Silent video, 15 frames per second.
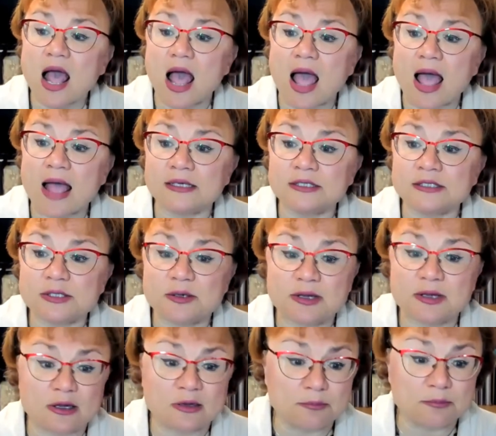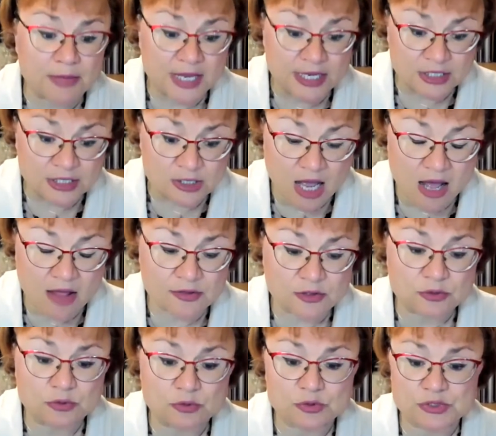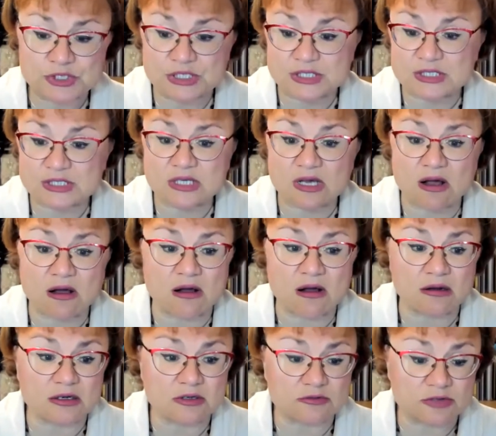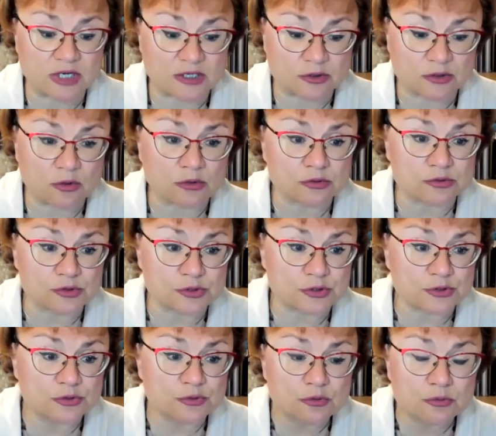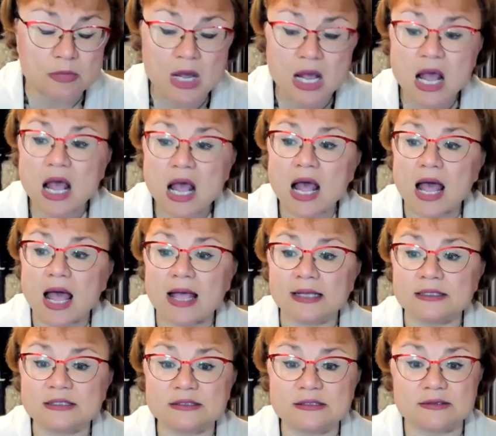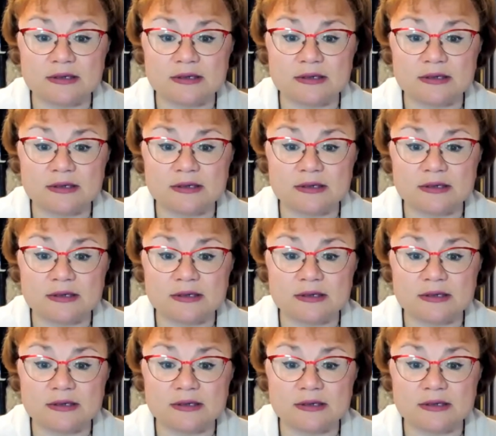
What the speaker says: and many other courses are run on Zoom. And